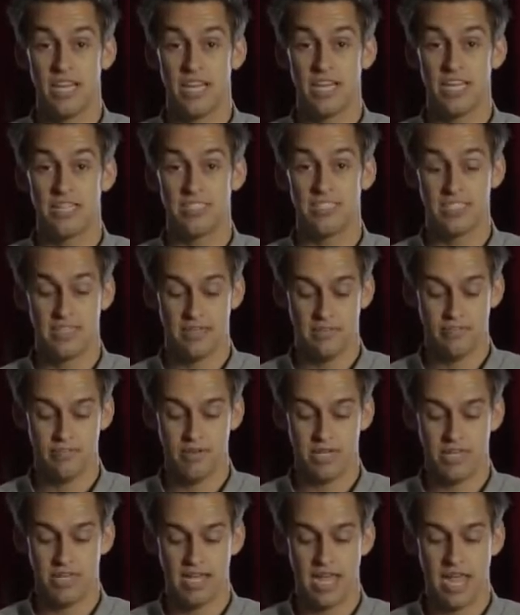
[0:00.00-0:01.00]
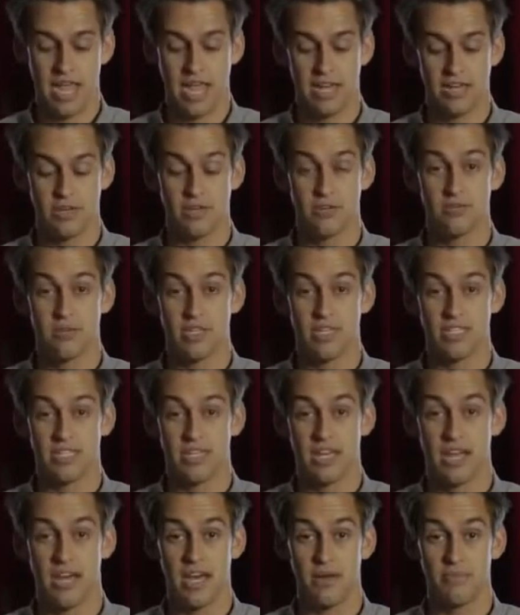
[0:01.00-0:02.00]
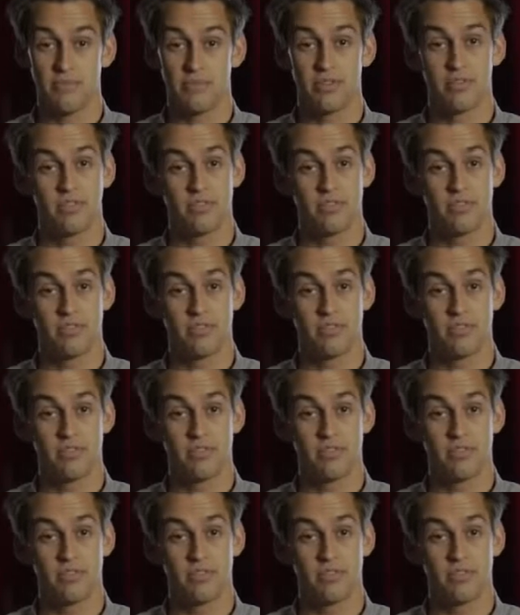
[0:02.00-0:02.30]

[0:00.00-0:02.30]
and it's going to bend at your wrist up.